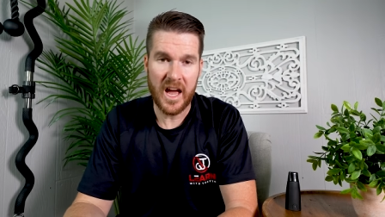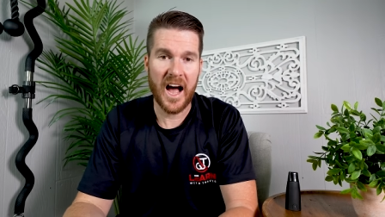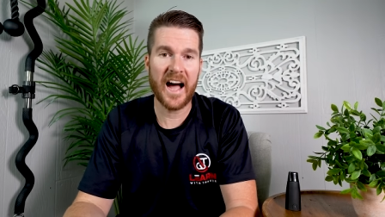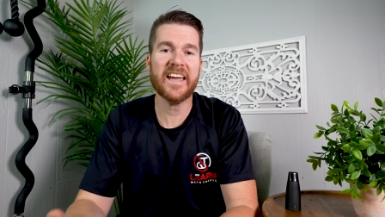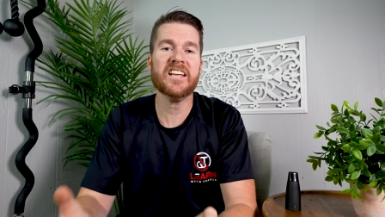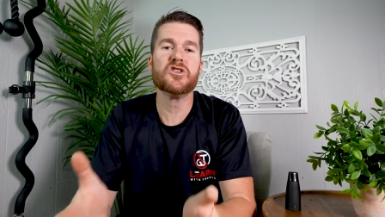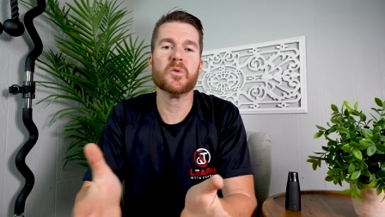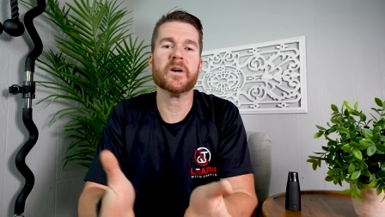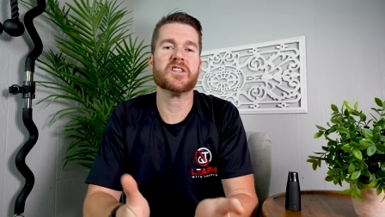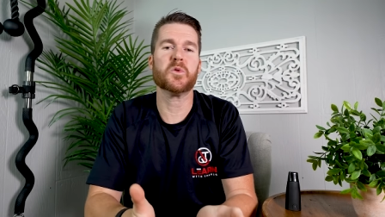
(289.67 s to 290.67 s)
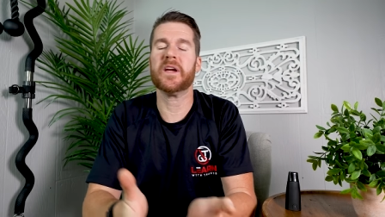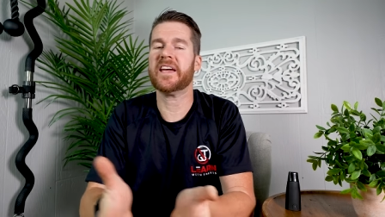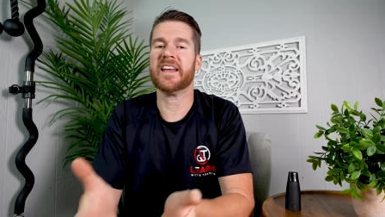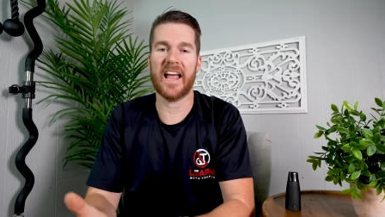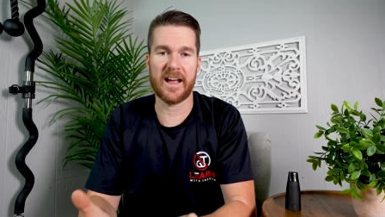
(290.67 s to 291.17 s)
I enjoy
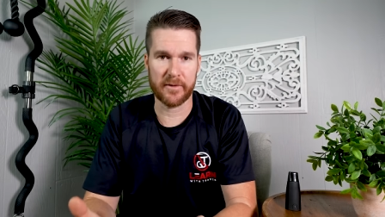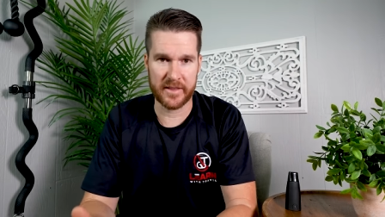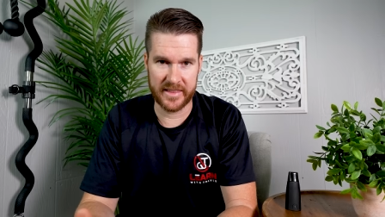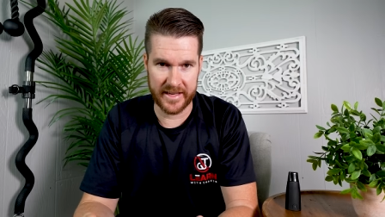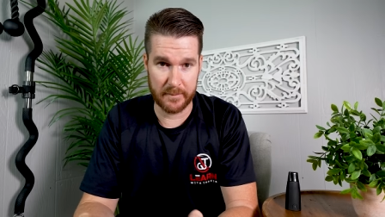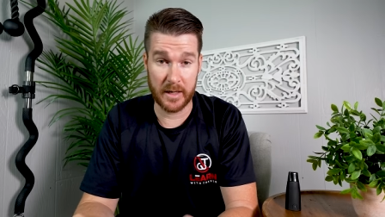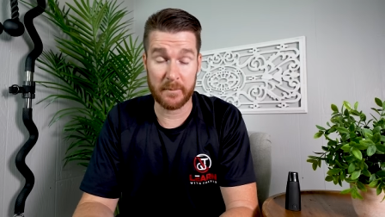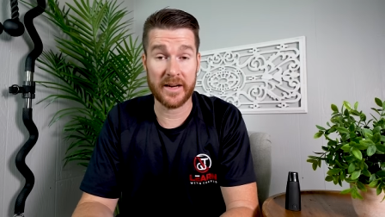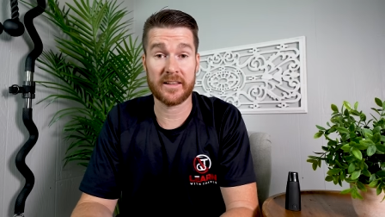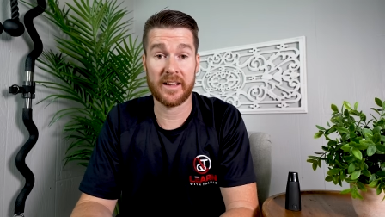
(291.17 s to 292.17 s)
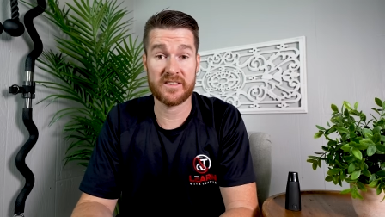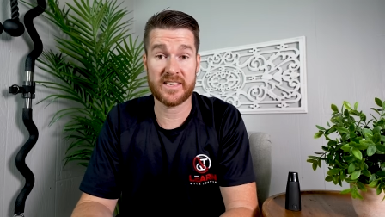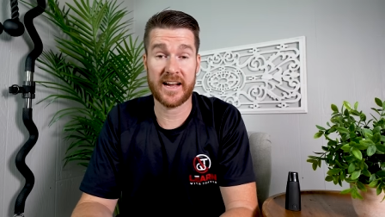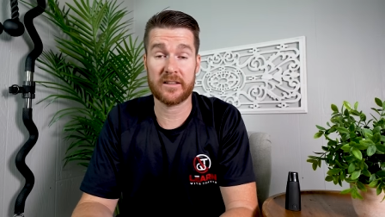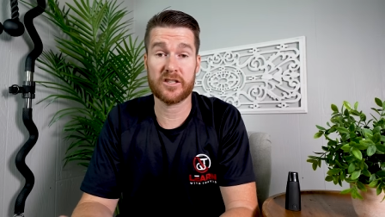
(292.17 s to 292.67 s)
tweaking everything about my
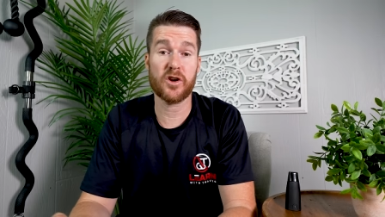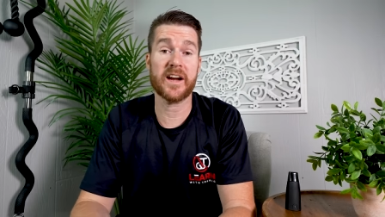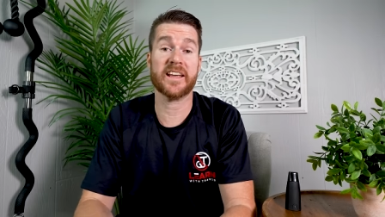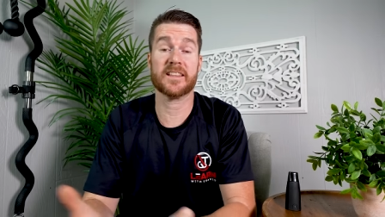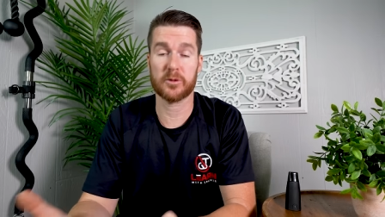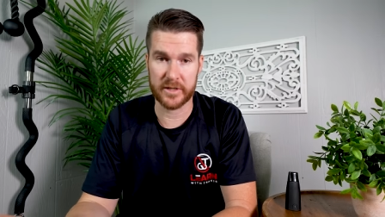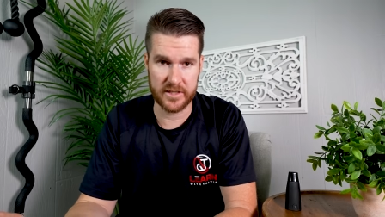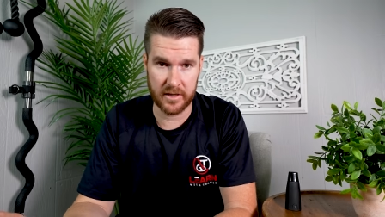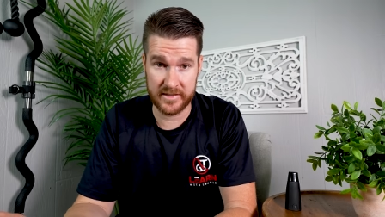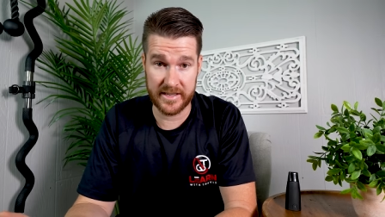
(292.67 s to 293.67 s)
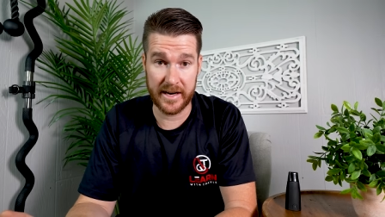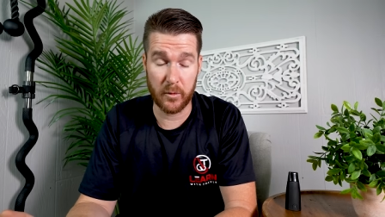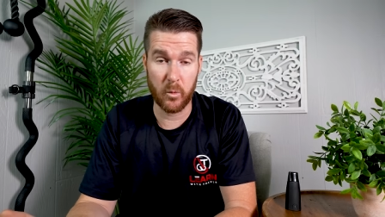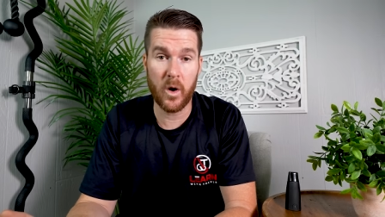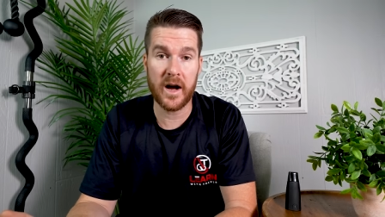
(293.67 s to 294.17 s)
lifestyle to try to get the results that I
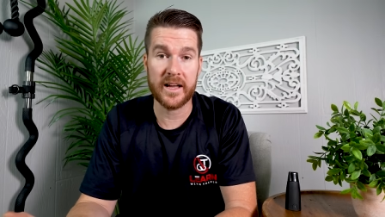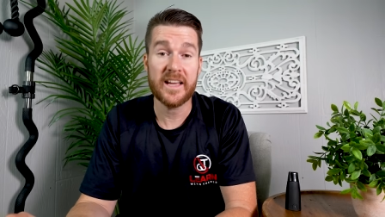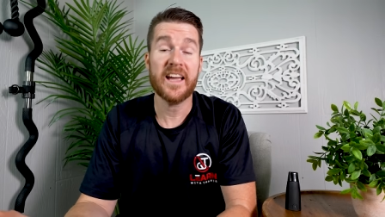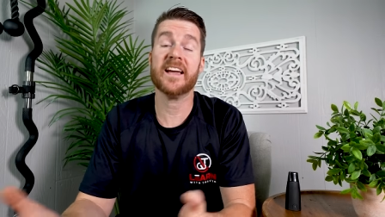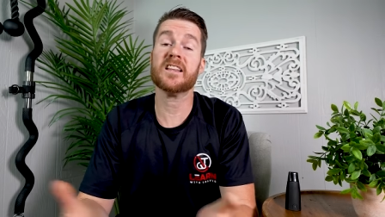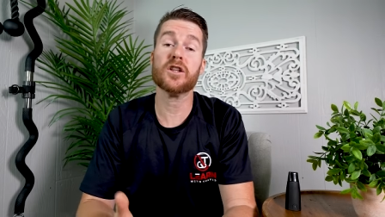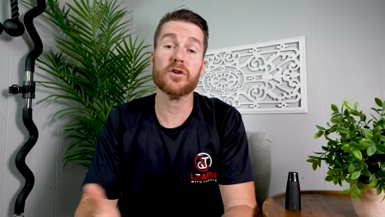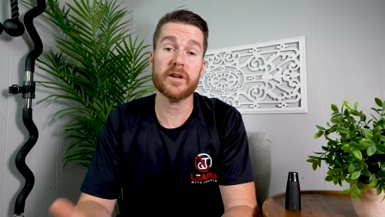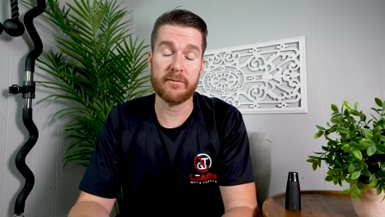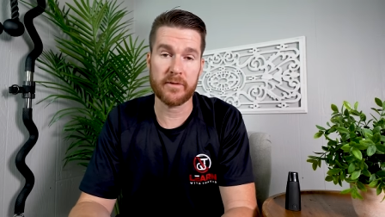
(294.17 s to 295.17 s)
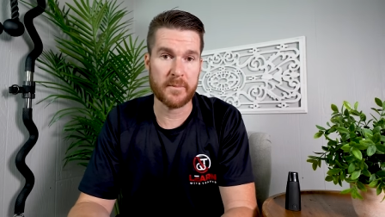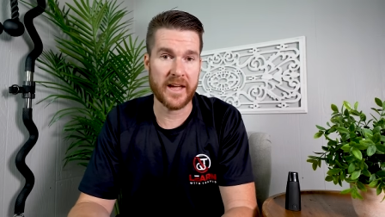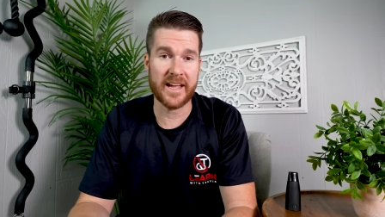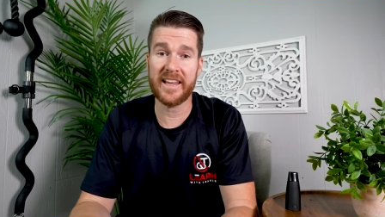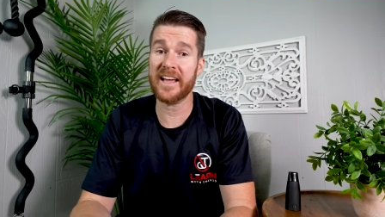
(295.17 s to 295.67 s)
want and learning from
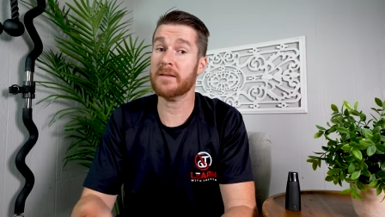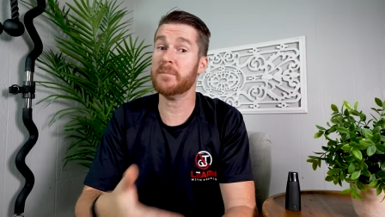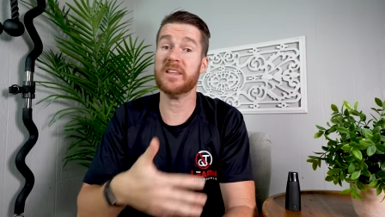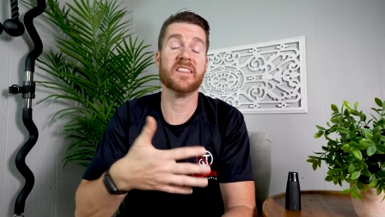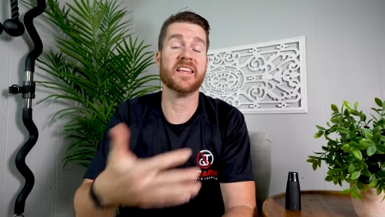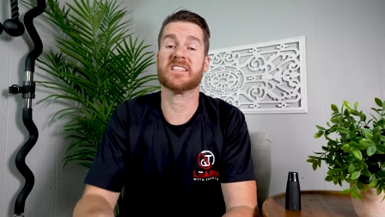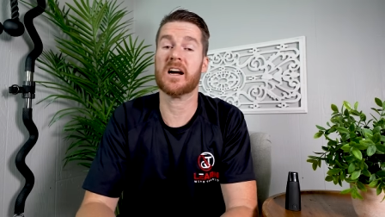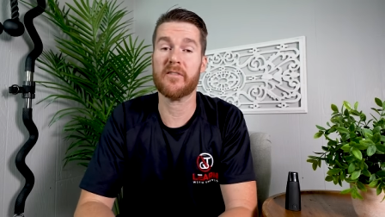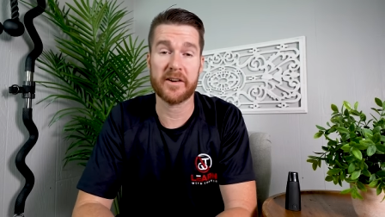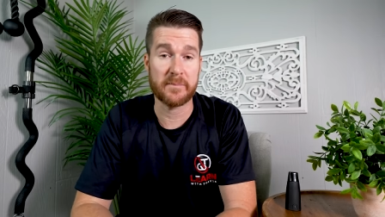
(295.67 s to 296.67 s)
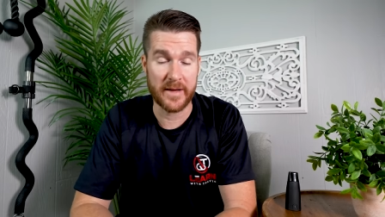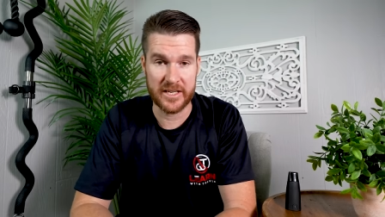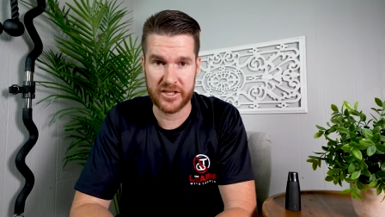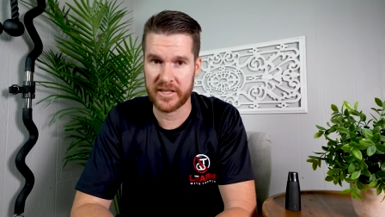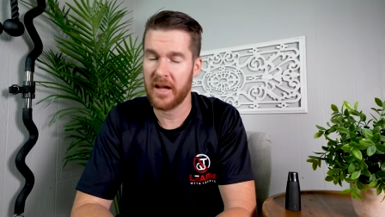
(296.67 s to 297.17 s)
that. And that can be the things I've already
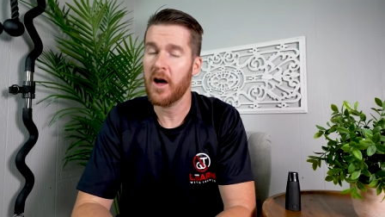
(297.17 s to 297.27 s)
mentioned: